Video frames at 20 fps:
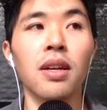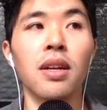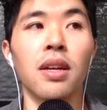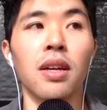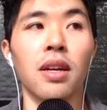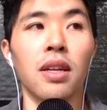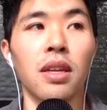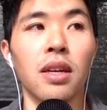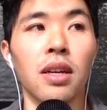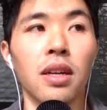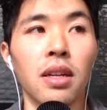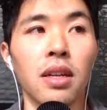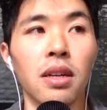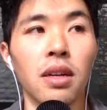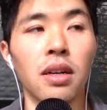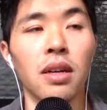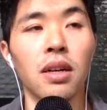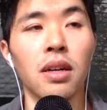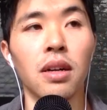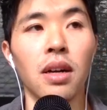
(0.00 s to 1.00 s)
And then
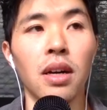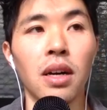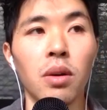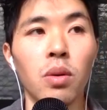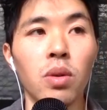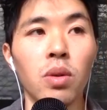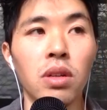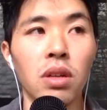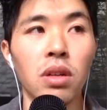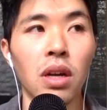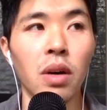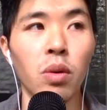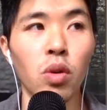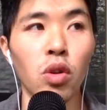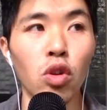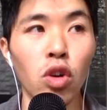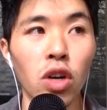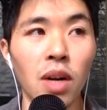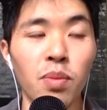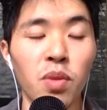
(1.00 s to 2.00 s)
I would
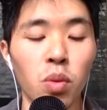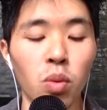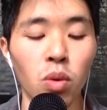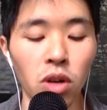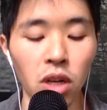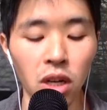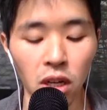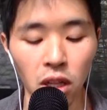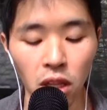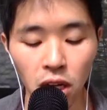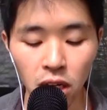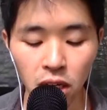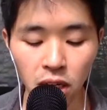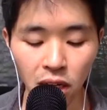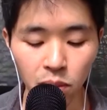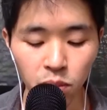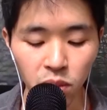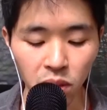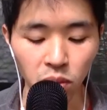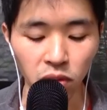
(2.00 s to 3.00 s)
look up the word and a lot of
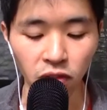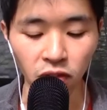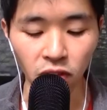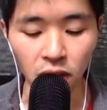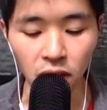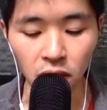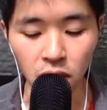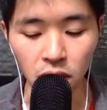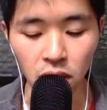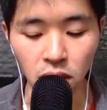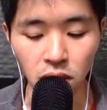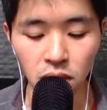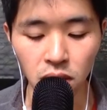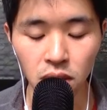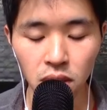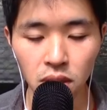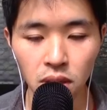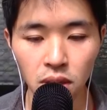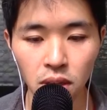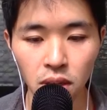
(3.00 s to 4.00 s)
times I would find
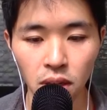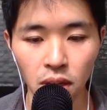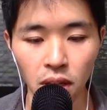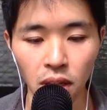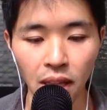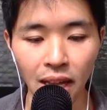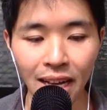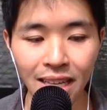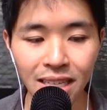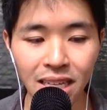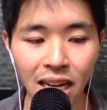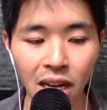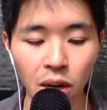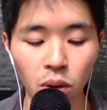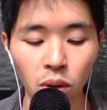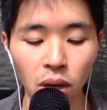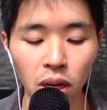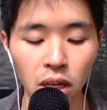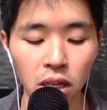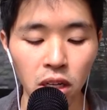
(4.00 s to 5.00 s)
it, and that's how
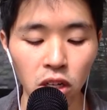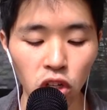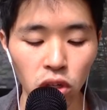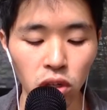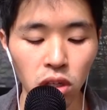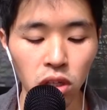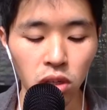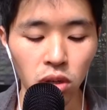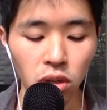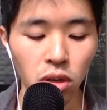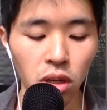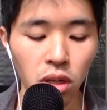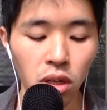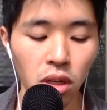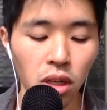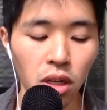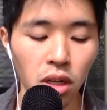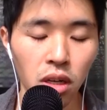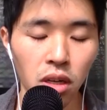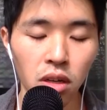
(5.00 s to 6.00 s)
I initially started
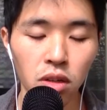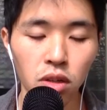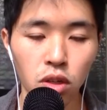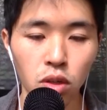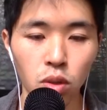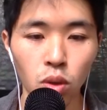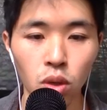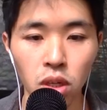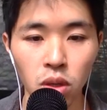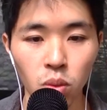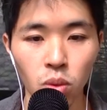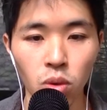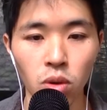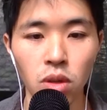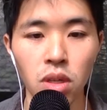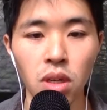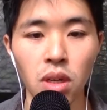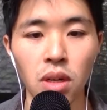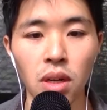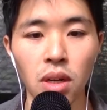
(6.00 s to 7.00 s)
like searching
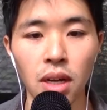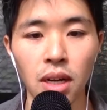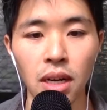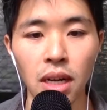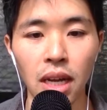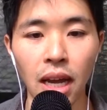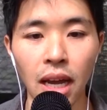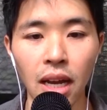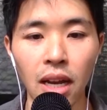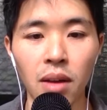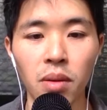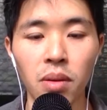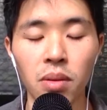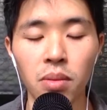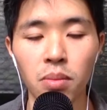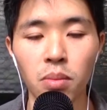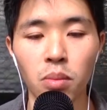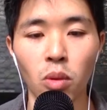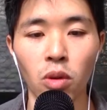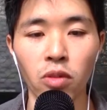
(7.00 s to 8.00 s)
words and gaining
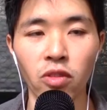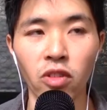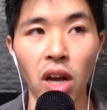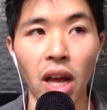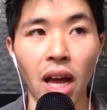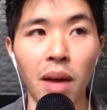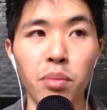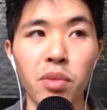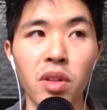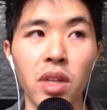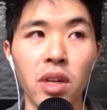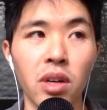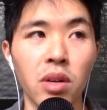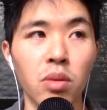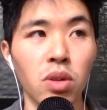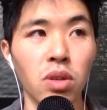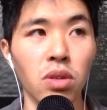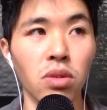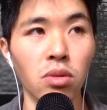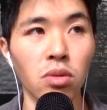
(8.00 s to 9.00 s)
more vocabulary
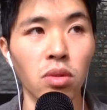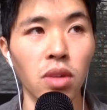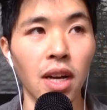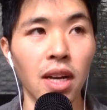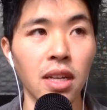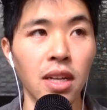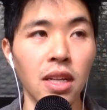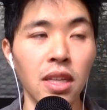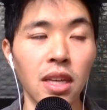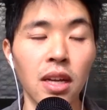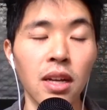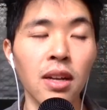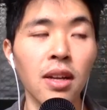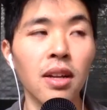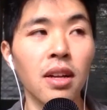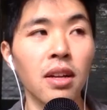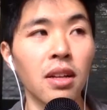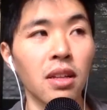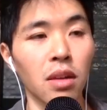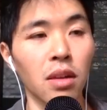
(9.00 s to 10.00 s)
was through that. And then
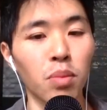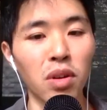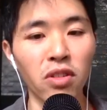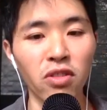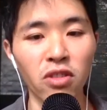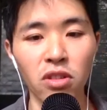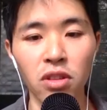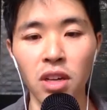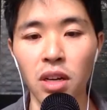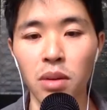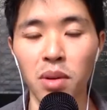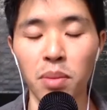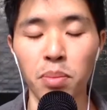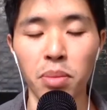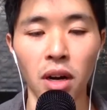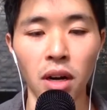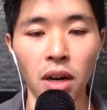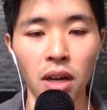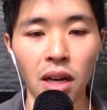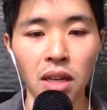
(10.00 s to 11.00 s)
the beautiful thing about
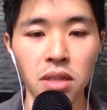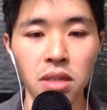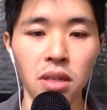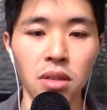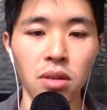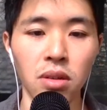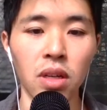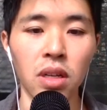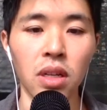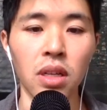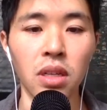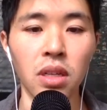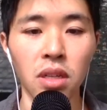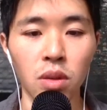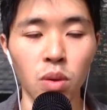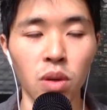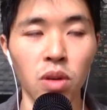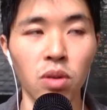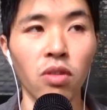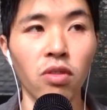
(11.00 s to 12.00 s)
podcasts is you can listen
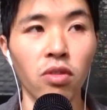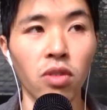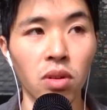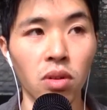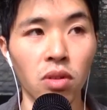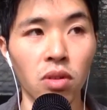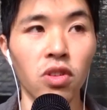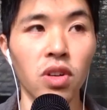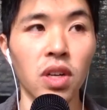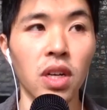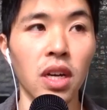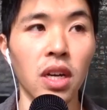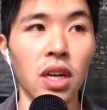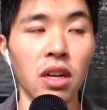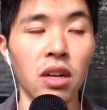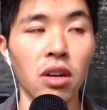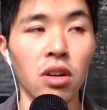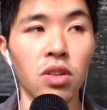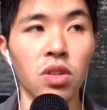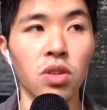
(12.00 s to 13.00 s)
to it over and over again, and also